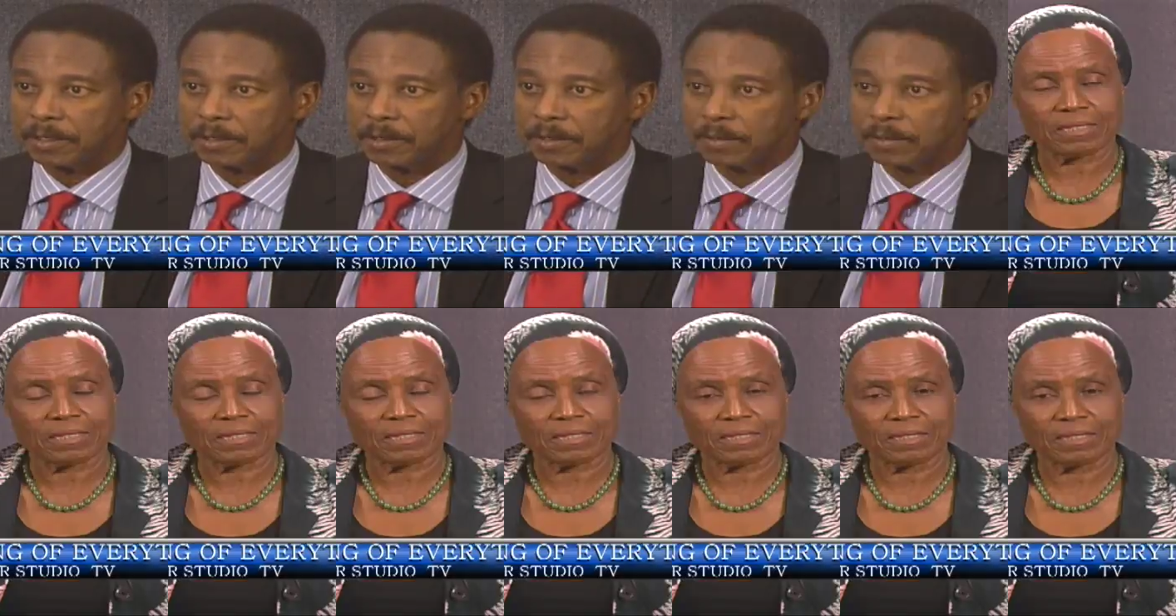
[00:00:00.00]

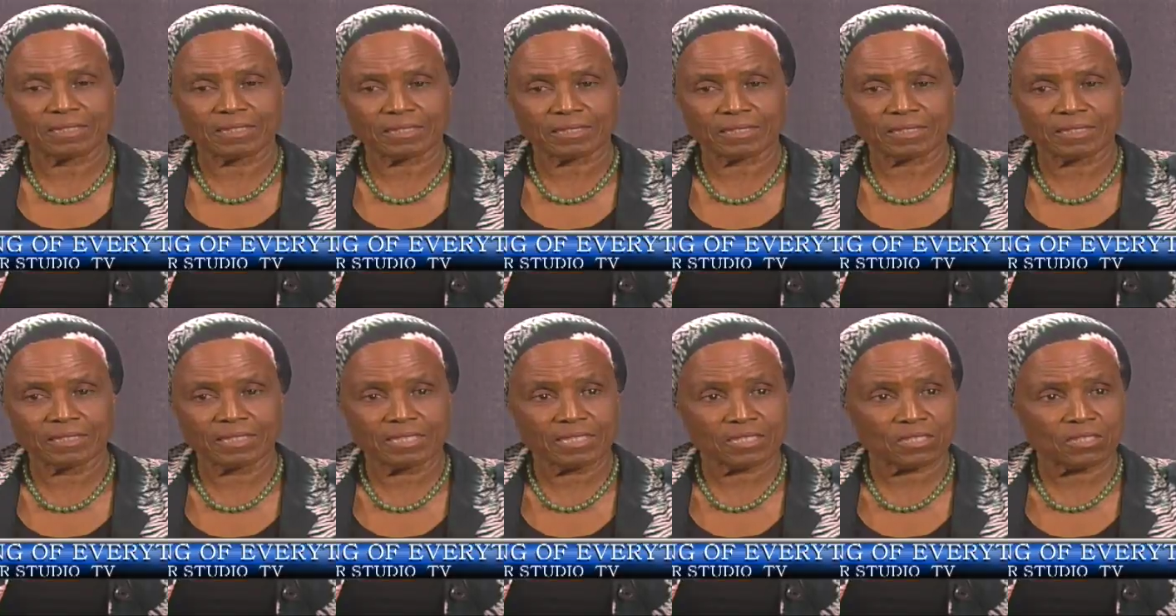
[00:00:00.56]
Yes.
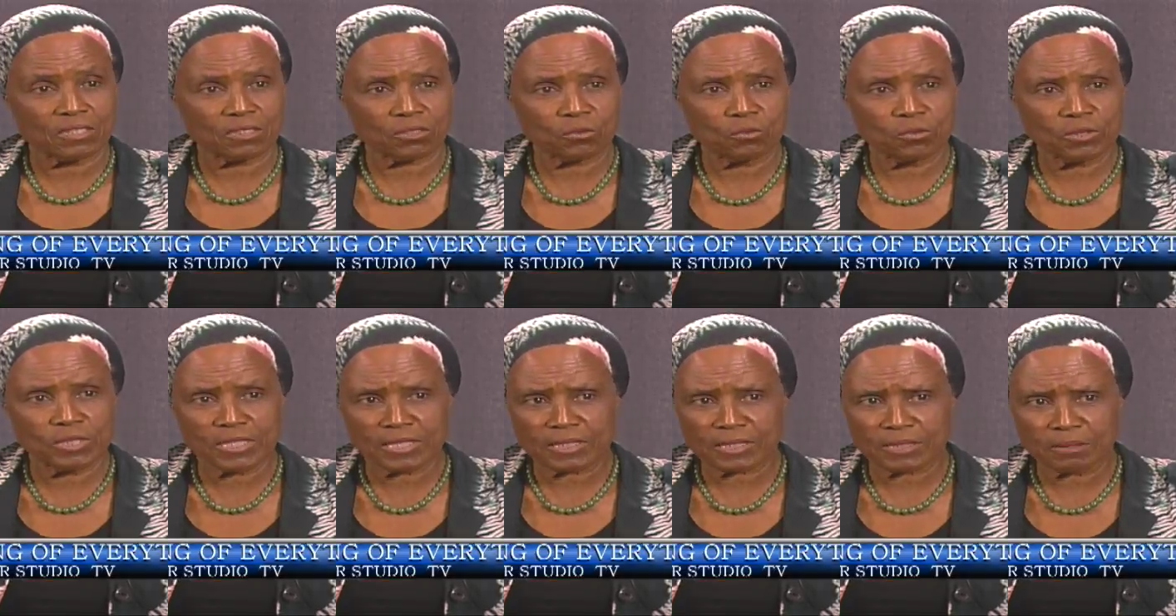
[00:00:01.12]
It is not
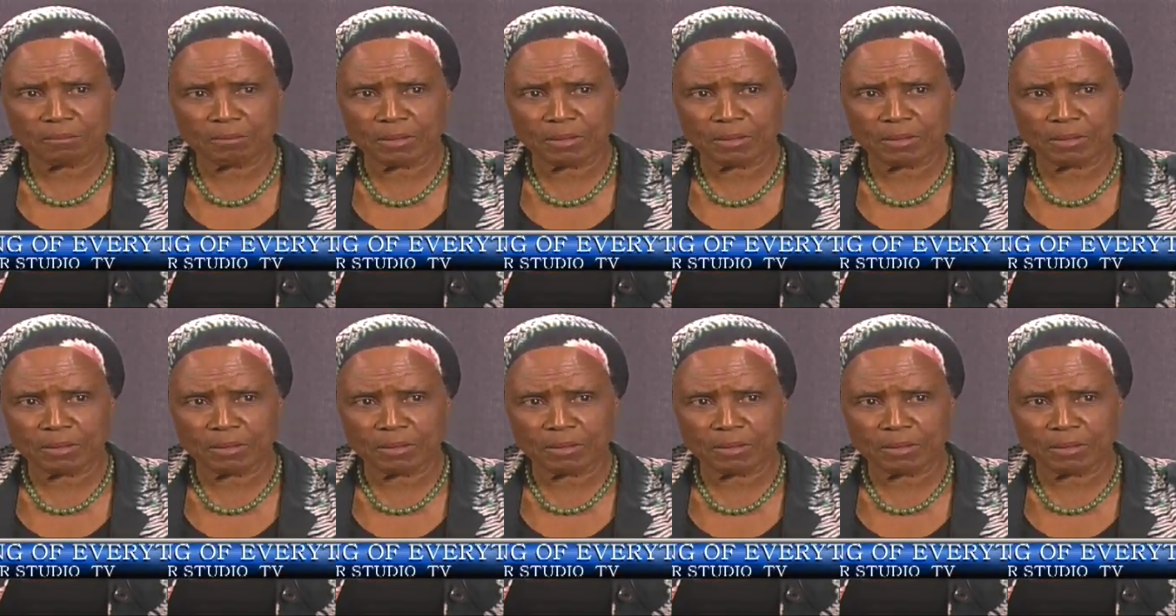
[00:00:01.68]
only in St.